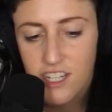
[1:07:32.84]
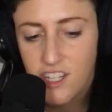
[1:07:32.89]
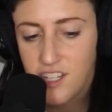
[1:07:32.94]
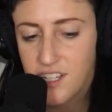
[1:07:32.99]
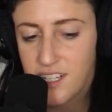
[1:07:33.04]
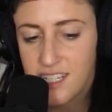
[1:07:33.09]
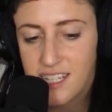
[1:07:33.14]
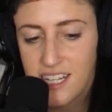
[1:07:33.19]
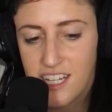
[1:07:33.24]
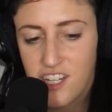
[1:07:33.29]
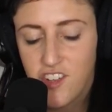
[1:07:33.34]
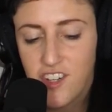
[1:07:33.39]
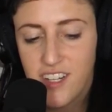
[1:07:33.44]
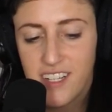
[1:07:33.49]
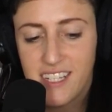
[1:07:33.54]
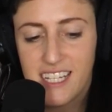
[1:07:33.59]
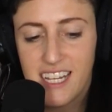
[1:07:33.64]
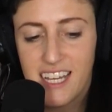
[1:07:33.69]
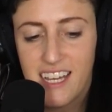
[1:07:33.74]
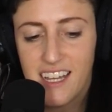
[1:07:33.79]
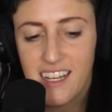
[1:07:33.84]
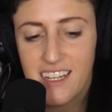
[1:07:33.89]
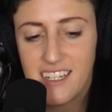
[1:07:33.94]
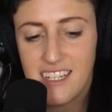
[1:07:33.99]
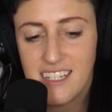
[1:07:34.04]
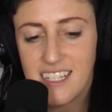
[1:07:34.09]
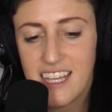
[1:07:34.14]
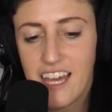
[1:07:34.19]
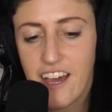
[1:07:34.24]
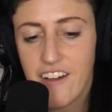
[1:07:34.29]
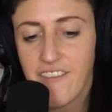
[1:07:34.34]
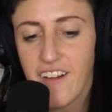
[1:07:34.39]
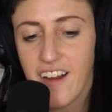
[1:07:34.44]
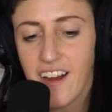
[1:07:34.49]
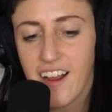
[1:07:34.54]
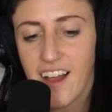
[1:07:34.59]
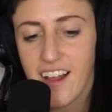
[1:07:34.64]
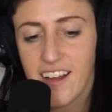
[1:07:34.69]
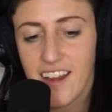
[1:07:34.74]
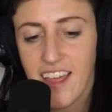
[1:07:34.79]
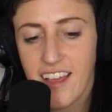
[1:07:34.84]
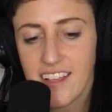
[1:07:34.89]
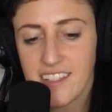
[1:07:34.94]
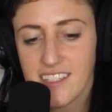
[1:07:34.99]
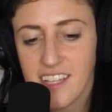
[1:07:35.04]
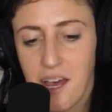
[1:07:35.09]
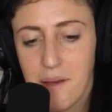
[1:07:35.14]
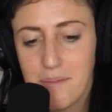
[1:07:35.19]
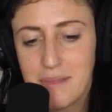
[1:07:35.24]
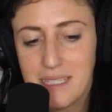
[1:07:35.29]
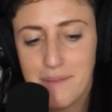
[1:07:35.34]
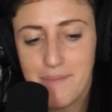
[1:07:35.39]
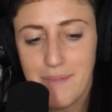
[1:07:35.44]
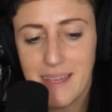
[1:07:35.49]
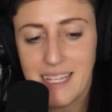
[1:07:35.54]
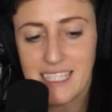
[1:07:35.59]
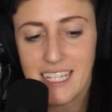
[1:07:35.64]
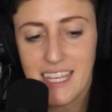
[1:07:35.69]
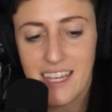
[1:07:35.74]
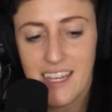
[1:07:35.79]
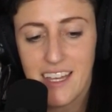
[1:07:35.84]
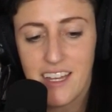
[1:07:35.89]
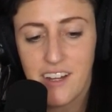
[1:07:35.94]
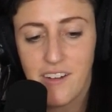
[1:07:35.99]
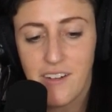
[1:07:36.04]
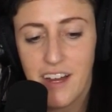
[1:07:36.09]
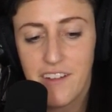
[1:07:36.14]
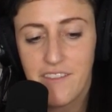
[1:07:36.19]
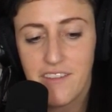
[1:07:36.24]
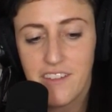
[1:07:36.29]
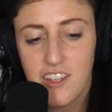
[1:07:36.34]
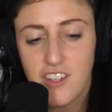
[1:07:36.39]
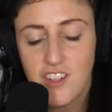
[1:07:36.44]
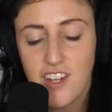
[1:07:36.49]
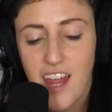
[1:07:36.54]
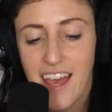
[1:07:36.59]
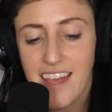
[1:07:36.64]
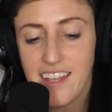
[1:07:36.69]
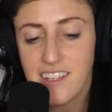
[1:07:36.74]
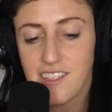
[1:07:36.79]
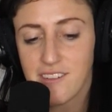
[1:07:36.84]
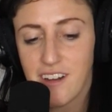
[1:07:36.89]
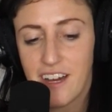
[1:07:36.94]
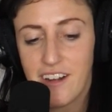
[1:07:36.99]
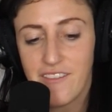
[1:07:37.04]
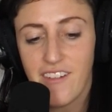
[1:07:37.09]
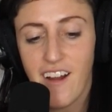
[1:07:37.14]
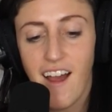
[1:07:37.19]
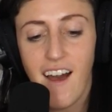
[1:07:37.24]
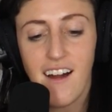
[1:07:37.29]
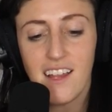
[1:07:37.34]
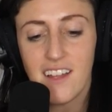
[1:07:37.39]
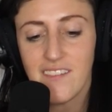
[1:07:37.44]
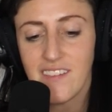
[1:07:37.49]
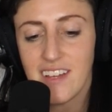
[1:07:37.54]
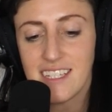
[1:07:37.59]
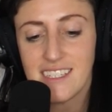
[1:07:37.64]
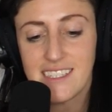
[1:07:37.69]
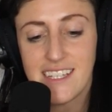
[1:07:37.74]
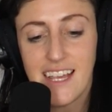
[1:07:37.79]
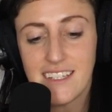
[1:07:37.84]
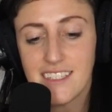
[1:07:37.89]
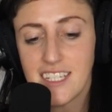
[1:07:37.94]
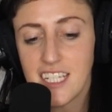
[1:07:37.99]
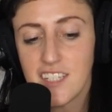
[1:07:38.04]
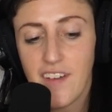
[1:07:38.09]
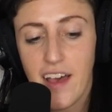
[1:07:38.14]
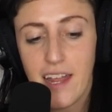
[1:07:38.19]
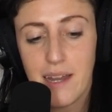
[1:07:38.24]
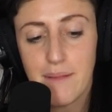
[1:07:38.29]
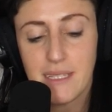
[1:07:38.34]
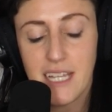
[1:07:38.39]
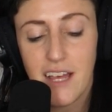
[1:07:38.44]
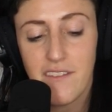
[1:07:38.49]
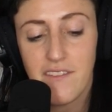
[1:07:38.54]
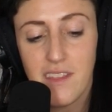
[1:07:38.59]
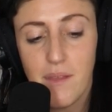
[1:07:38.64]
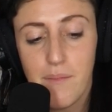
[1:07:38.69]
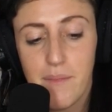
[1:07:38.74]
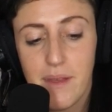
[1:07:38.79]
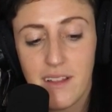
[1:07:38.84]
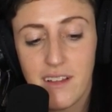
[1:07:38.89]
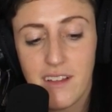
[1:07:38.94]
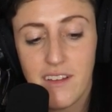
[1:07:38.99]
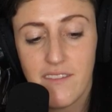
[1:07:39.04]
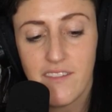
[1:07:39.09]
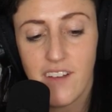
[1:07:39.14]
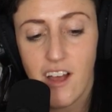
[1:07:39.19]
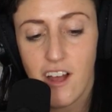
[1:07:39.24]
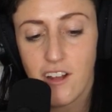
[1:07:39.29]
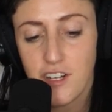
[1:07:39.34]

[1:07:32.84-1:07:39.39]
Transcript: It's just interesting to see how far Kanye has come is amazing and great for the Chi. It's great for all of us. Yes, he's found himself in the middle of